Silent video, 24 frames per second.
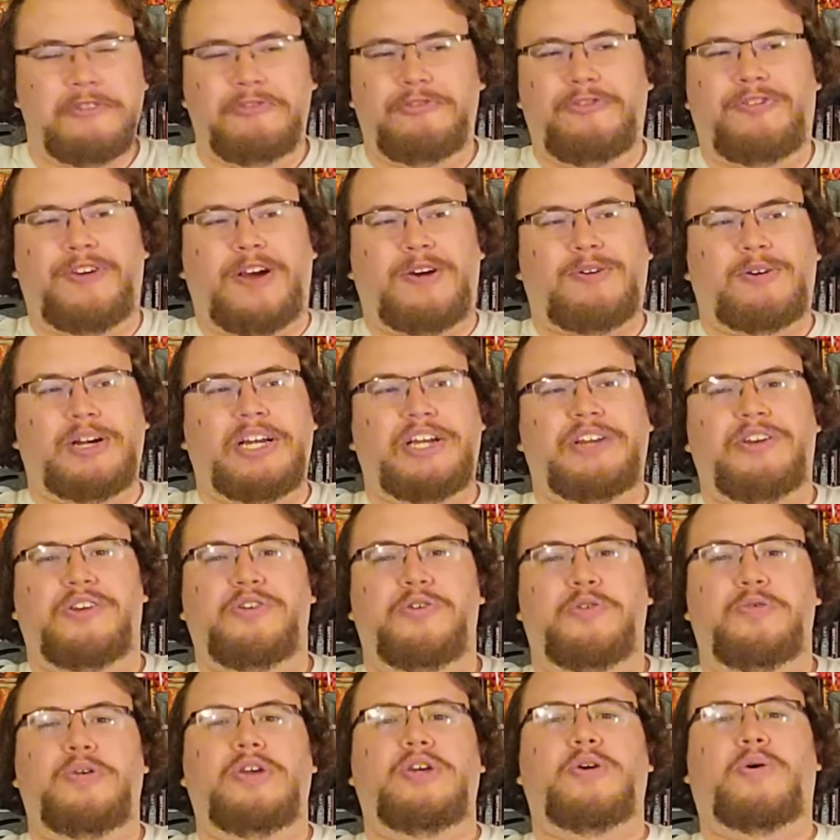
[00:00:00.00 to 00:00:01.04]
very
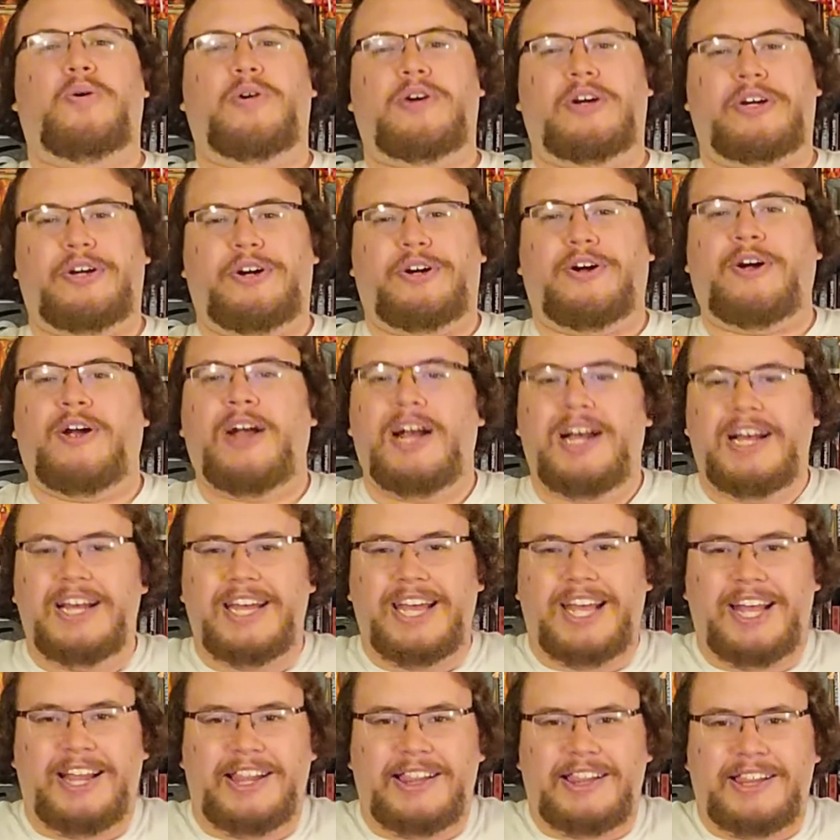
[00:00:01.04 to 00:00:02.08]
New Yorker
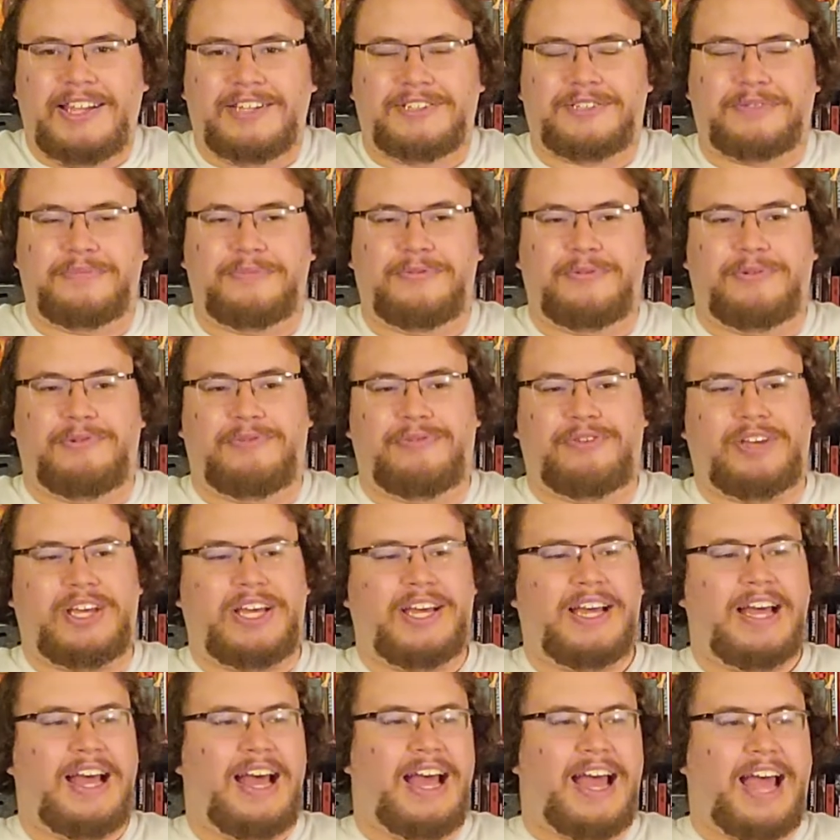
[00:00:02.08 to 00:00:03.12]
in this
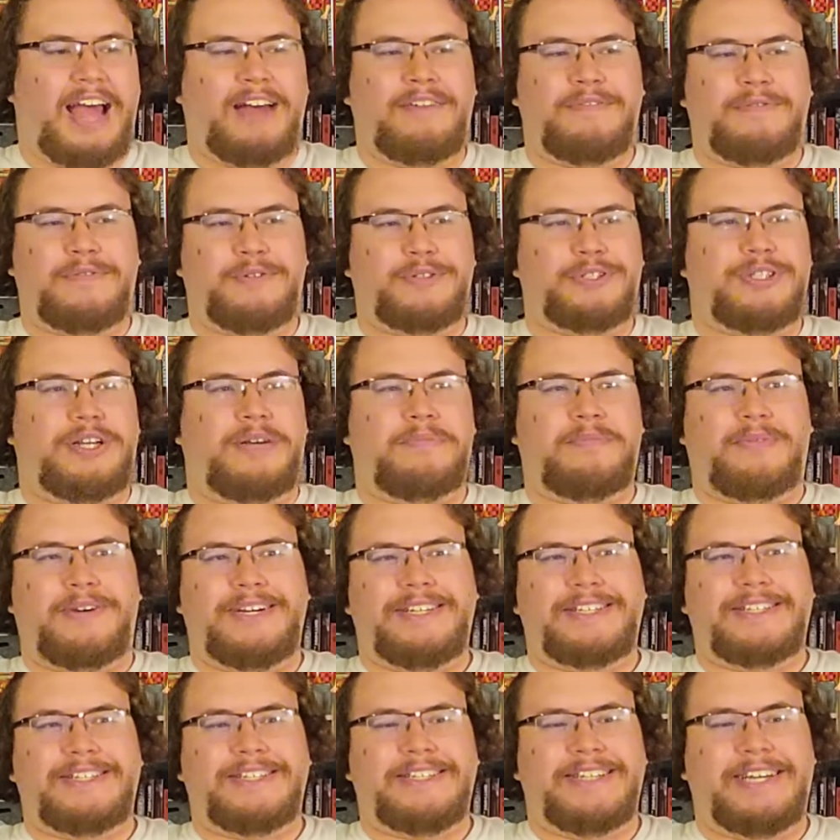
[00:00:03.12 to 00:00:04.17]
movie, and for some
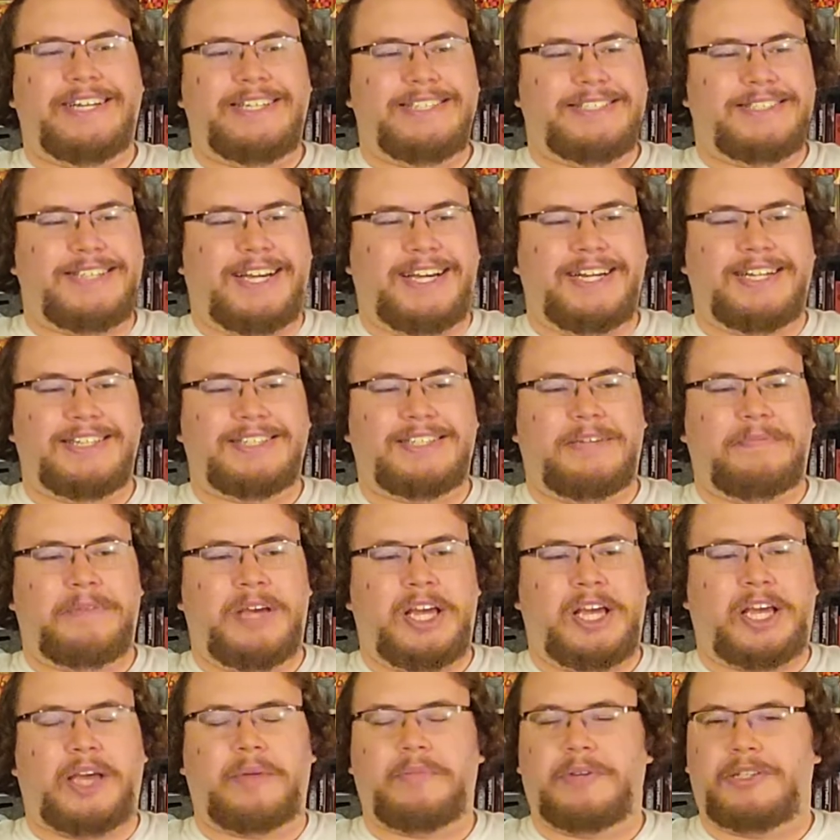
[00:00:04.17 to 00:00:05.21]
reason they decided to
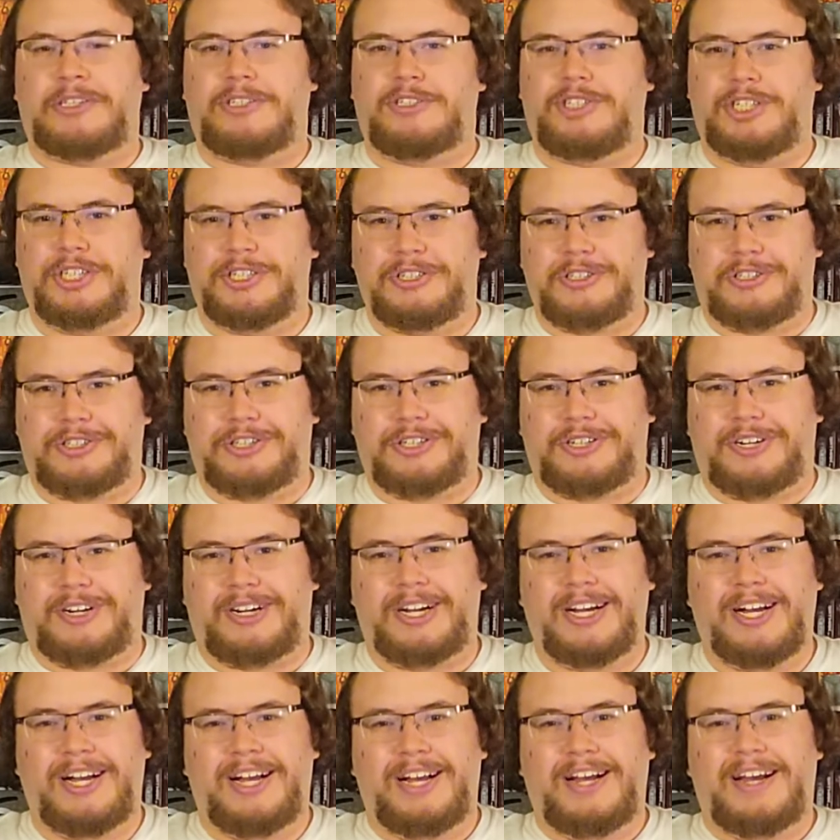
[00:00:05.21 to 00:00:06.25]
make him a ginger.